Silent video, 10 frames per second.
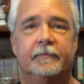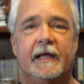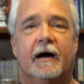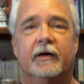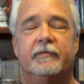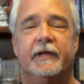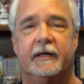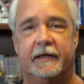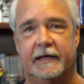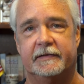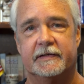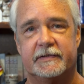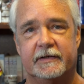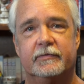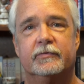Now, if they could get
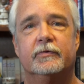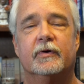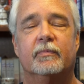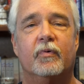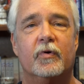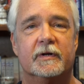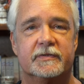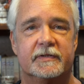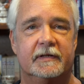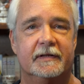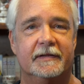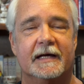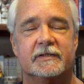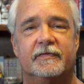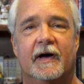this into their ports,
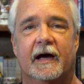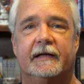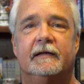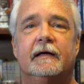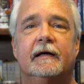that's fine.